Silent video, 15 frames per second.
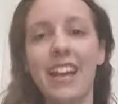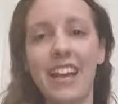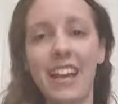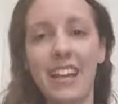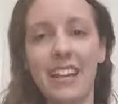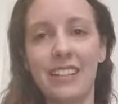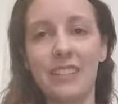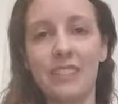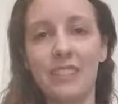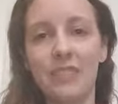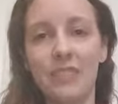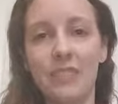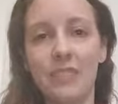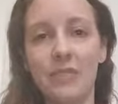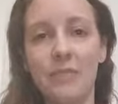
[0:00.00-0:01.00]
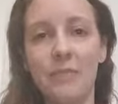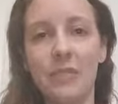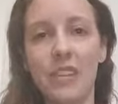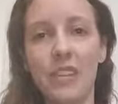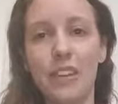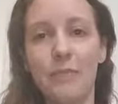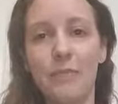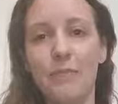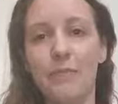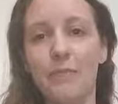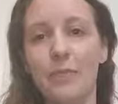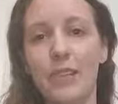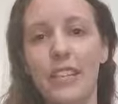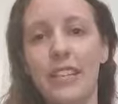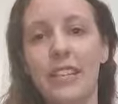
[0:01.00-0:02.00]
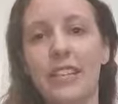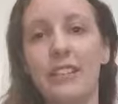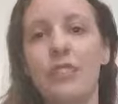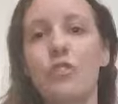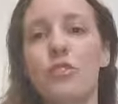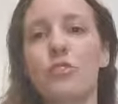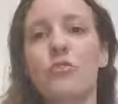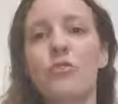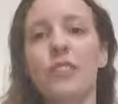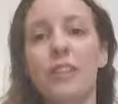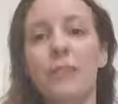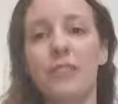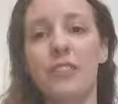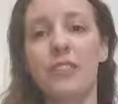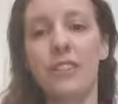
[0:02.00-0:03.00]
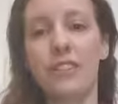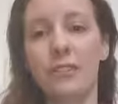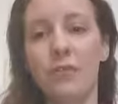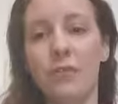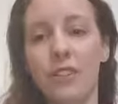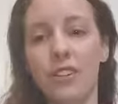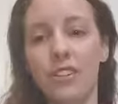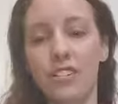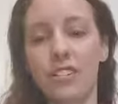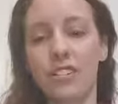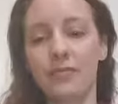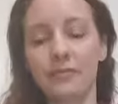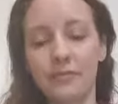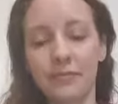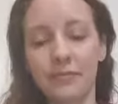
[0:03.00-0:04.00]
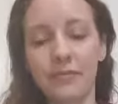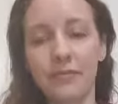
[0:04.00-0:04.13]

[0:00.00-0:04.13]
and we are being extreme with these quarantine